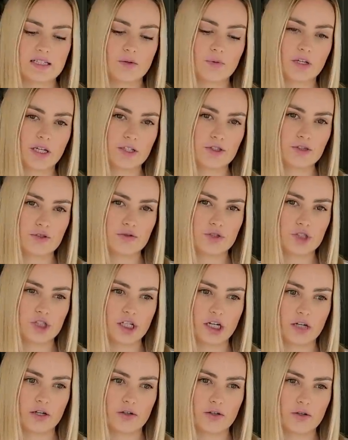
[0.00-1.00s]
that when I do
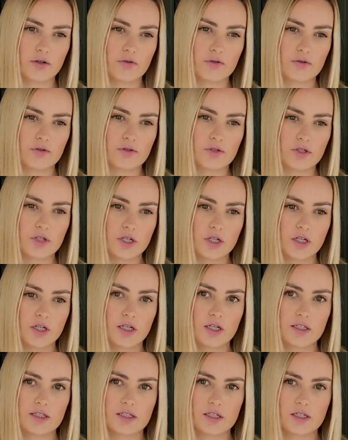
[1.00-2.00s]
share those
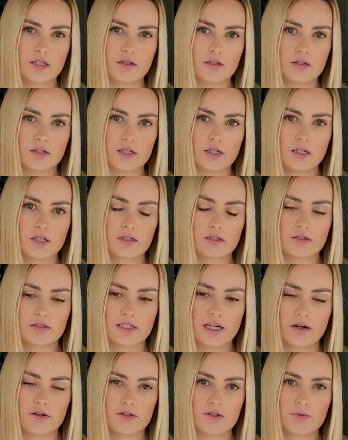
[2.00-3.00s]
insecurities or
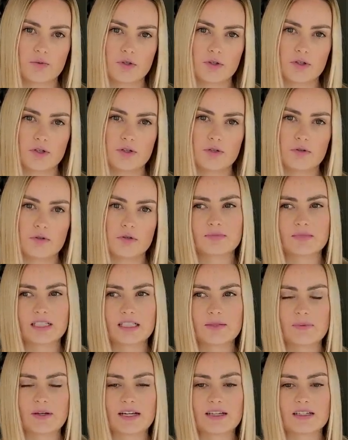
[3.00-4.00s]
doubts with you,
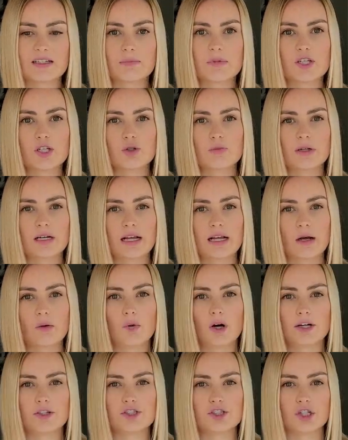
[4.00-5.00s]
it's because I'm human and I
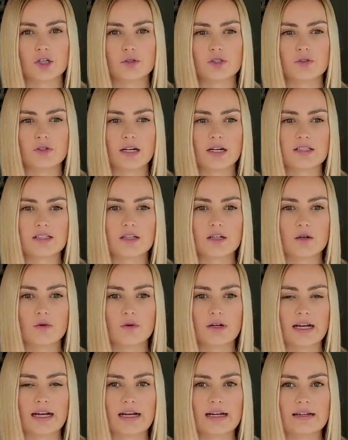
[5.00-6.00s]
want to show you that it's
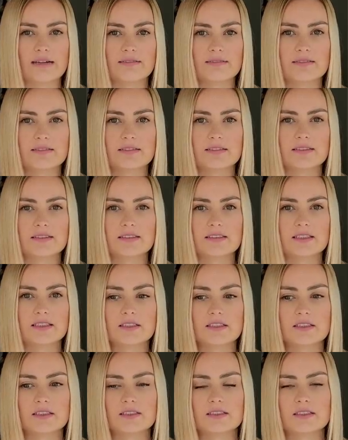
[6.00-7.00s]
okay
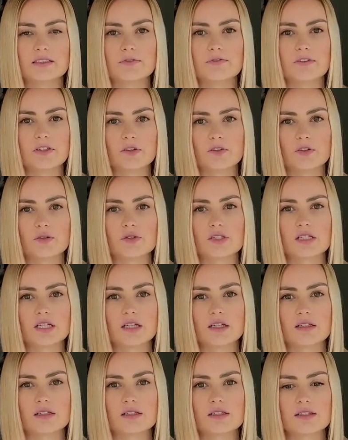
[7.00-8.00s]
to feel those
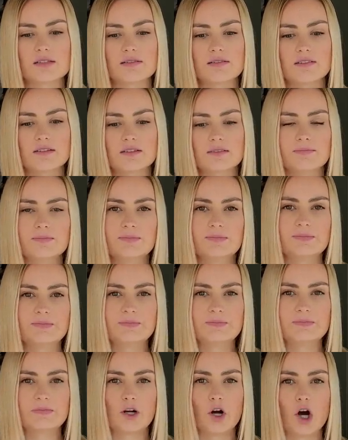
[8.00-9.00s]
things.
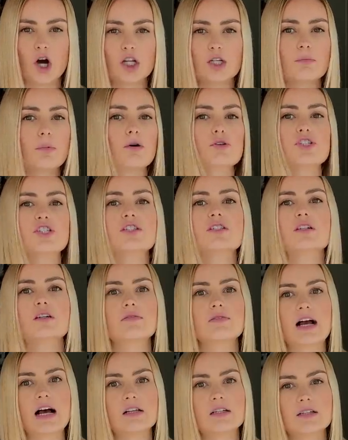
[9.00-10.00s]
All emotions are
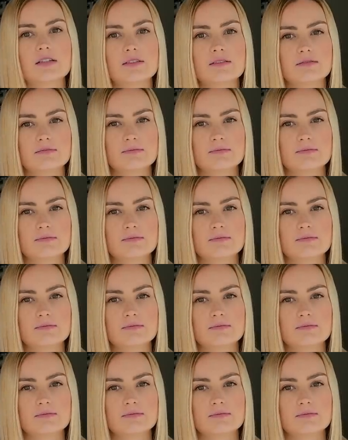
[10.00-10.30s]
valid.